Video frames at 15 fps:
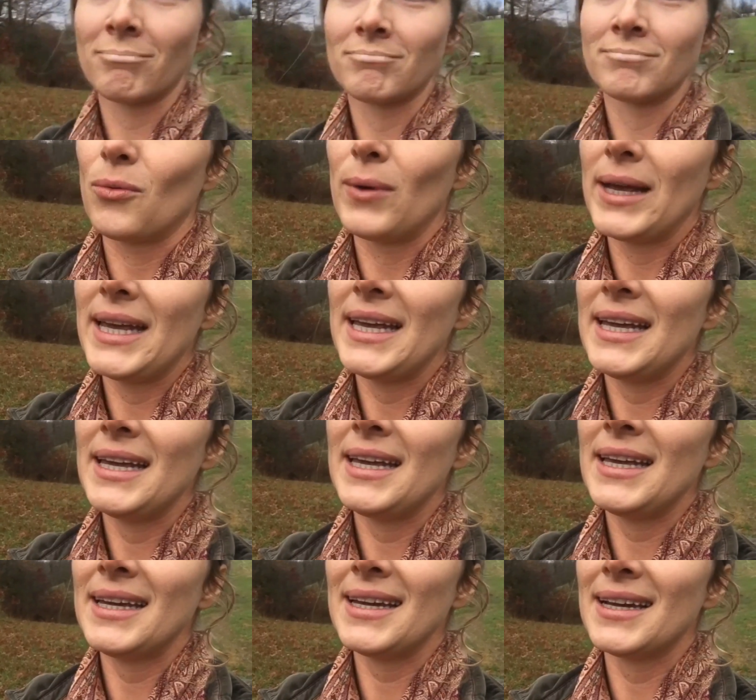
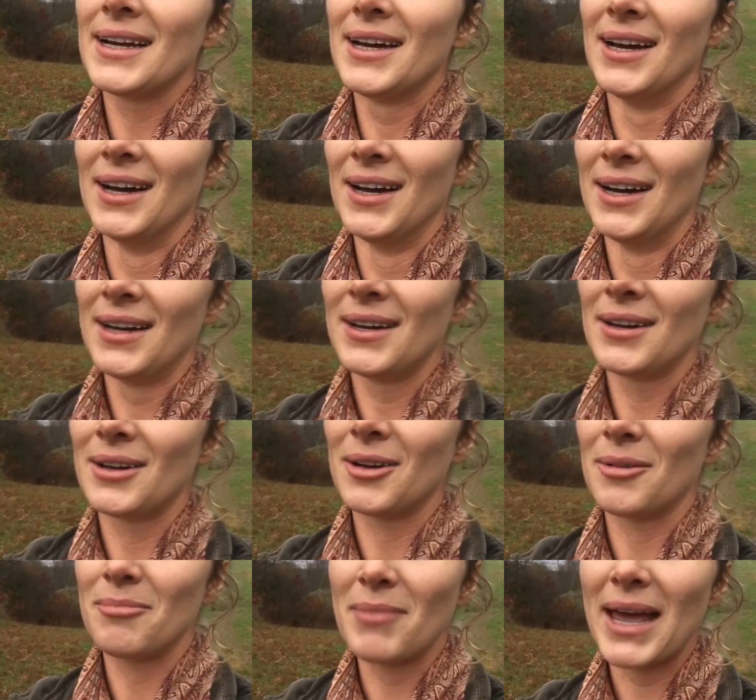We
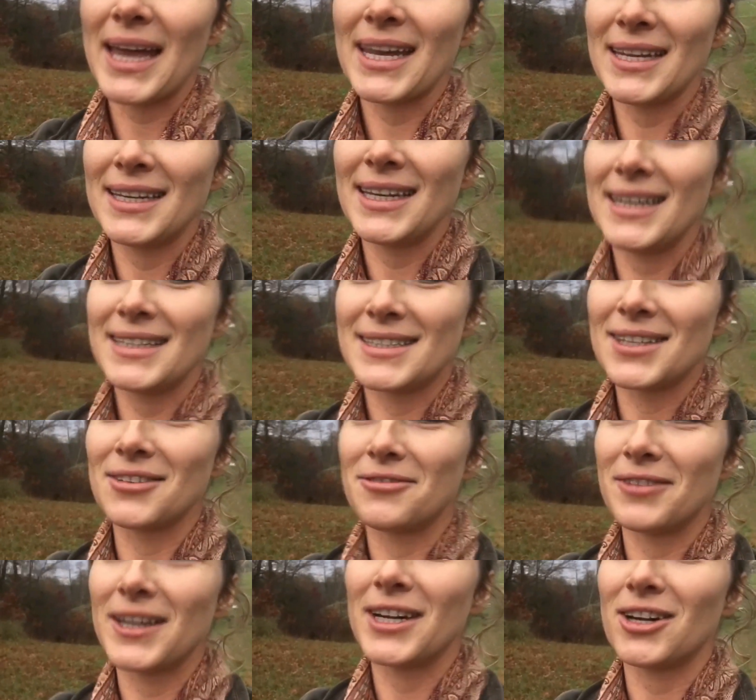may need to
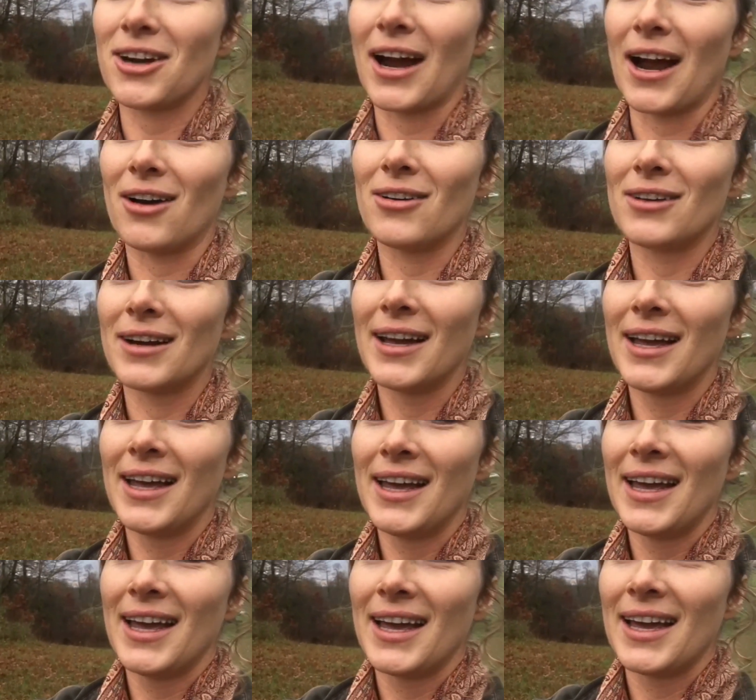figure out
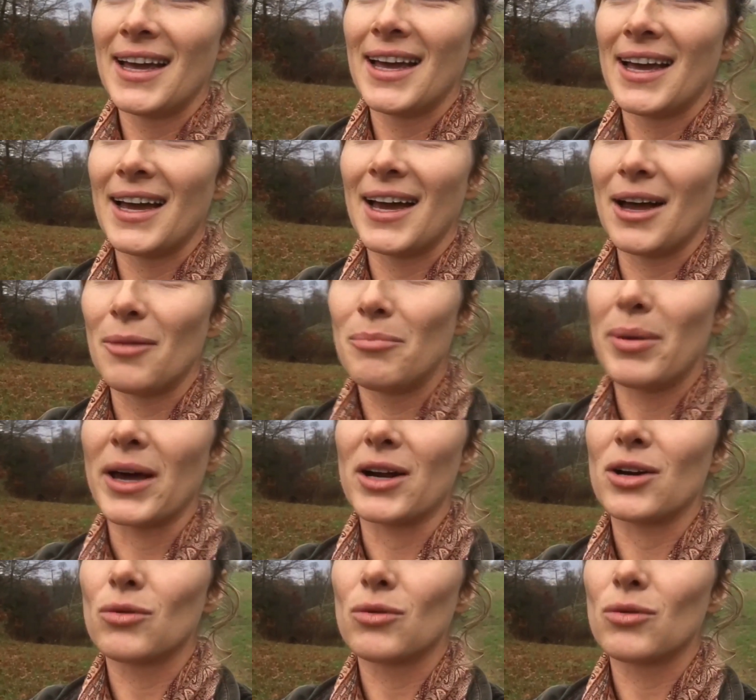a better